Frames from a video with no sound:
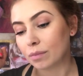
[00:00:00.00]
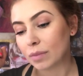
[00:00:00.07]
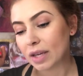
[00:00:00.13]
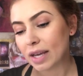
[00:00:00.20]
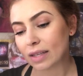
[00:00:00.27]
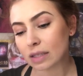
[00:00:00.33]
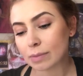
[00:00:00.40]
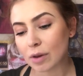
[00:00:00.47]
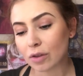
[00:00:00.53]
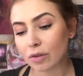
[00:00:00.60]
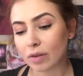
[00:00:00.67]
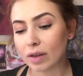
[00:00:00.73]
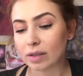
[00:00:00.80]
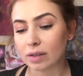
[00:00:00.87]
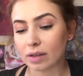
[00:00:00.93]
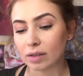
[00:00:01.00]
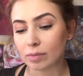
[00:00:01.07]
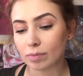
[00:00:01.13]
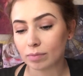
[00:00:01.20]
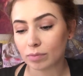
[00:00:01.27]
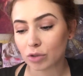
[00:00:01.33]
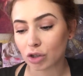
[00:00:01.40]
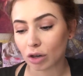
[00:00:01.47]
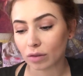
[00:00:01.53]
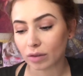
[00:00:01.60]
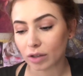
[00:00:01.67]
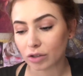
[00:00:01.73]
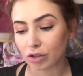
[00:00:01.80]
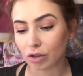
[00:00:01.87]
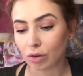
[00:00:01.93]
He has some other things in his chart
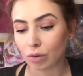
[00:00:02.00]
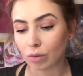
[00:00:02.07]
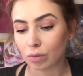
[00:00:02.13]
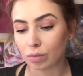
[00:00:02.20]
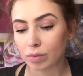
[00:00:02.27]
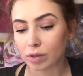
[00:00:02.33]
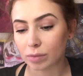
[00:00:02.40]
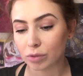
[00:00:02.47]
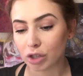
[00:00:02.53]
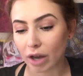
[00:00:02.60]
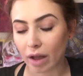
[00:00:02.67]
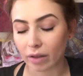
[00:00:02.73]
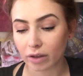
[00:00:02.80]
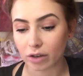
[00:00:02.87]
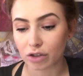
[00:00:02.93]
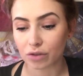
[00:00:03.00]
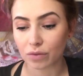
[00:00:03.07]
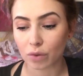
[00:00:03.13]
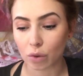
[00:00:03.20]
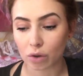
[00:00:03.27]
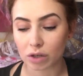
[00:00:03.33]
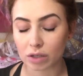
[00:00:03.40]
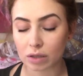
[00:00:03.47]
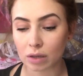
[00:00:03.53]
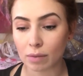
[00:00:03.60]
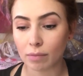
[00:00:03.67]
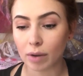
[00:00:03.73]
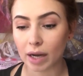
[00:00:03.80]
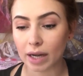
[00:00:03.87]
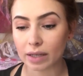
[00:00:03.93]
that show some challenge, of course,
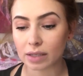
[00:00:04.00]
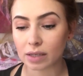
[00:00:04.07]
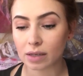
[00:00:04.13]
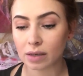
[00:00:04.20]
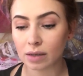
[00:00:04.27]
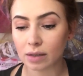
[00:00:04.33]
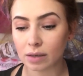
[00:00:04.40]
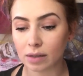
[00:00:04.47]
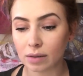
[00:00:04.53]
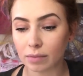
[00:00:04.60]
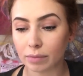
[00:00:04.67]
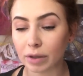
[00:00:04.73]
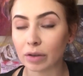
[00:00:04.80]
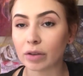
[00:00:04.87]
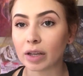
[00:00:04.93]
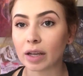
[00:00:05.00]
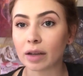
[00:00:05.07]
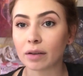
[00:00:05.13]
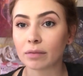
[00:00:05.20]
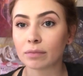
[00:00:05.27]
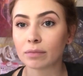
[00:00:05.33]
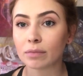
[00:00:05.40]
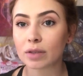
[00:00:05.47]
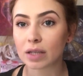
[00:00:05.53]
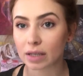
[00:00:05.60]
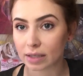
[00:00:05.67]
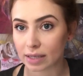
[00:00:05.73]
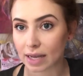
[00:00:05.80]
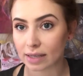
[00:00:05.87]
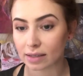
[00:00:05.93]
but building
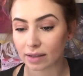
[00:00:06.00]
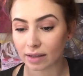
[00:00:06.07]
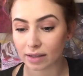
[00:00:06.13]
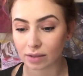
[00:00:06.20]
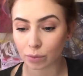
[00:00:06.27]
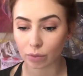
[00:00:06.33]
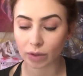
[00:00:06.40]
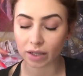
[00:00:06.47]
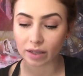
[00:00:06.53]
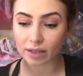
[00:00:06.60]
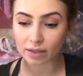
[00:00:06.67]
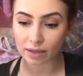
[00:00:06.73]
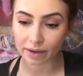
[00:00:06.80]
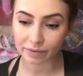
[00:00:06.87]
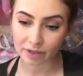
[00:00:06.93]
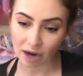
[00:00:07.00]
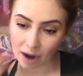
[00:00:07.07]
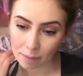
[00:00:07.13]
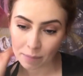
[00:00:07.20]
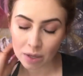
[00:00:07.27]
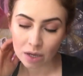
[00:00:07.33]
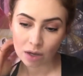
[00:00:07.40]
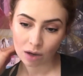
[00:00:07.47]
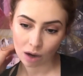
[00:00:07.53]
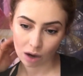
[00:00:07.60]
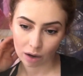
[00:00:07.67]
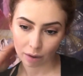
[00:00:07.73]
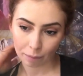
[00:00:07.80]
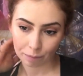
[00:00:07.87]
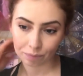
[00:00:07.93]
success in this lifetime,
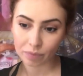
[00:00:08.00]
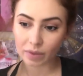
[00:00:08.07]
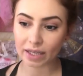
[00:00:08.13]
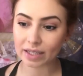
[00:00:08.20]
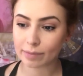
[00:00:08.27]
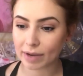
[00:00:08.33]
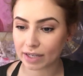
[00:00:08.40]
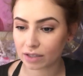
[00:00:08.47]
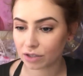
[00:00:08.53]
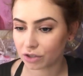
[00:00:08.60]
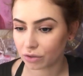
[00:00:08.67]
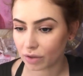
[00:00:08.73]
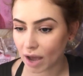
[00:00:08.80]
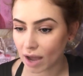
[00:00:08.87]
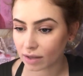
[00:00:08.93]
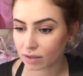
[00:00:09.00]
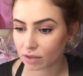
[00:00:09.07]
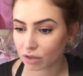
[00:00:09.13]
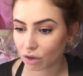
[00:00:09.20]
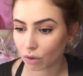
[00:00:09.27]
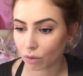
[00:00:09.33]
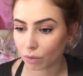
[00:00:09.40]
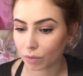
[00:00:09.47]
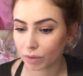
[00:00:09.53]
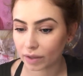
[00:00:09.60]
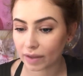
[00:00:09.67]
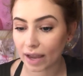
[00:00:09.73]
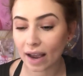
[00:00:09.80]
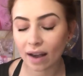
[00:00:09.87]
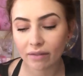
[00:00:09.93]
he's meant to do that. So
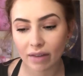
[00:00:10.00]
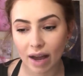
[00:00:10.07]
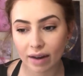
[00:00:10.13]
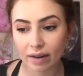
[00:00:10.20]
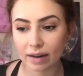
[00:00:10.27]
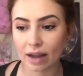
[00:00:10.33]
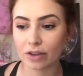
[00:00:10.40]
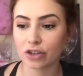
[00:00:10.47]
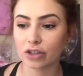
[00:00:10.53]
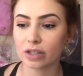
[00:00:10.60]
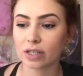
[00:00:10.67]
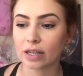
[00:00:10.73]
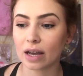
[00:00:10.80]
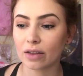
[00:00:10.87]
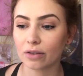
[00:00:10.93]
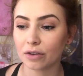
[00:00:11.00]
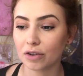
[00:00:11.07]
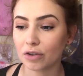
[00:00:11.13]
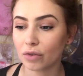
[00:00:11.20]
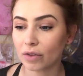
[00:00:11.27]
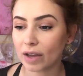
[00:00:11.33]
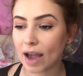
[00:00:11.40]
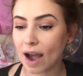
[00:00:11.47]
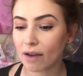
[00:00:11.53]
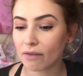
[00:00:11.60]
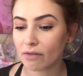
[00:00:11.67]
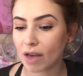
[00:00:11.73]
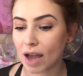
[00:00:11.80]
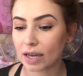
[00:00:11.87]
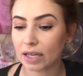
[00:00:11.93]
they have that connection together. They
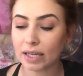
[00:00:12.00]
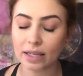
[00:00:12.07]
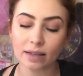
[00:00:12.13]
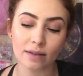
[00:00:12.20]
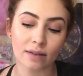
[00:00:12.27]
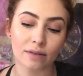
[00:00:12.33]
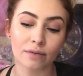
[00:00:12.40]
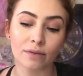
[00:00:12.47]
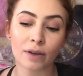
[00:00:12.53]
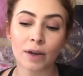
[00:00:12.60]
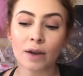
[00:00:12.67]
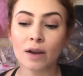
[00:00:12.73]
have that ease of